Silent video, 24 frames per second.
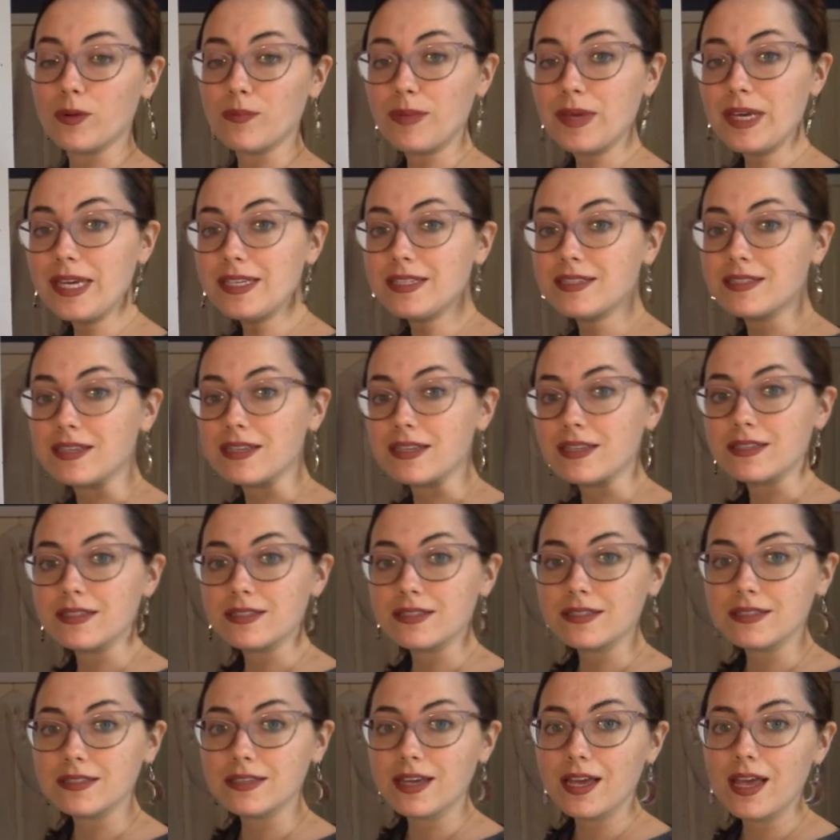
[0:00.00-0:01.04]

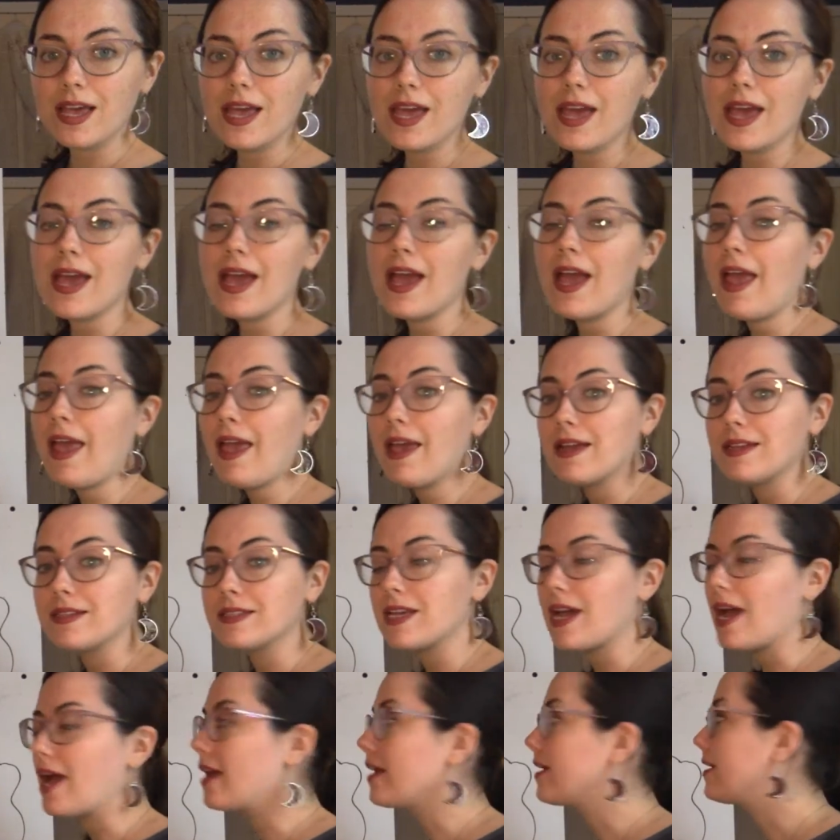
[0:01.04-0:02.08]
pieces, and
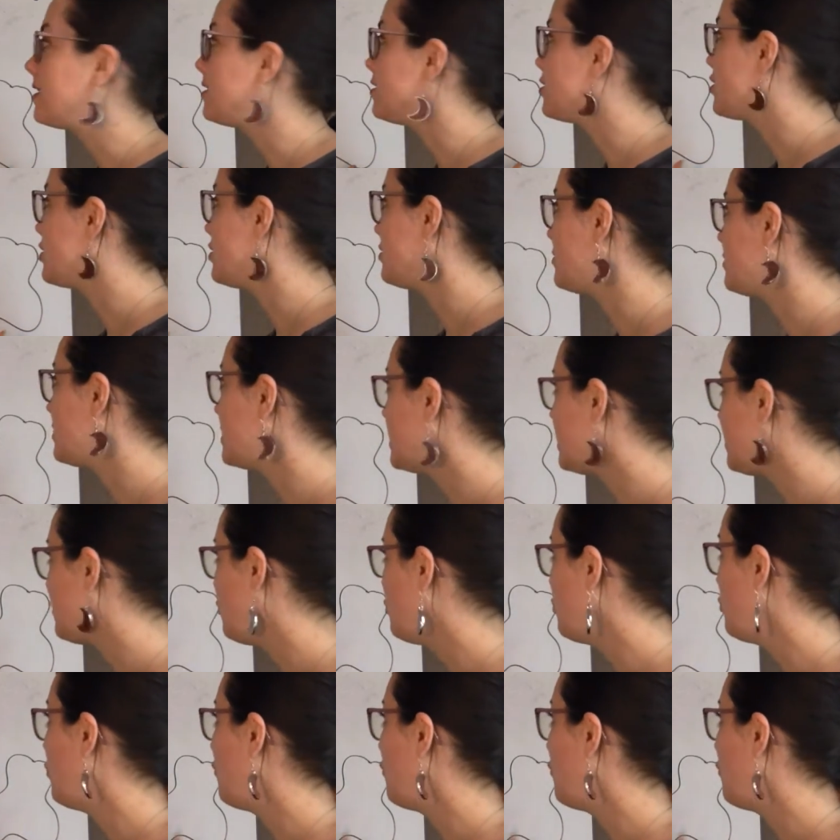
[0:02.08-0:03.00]
I can choose to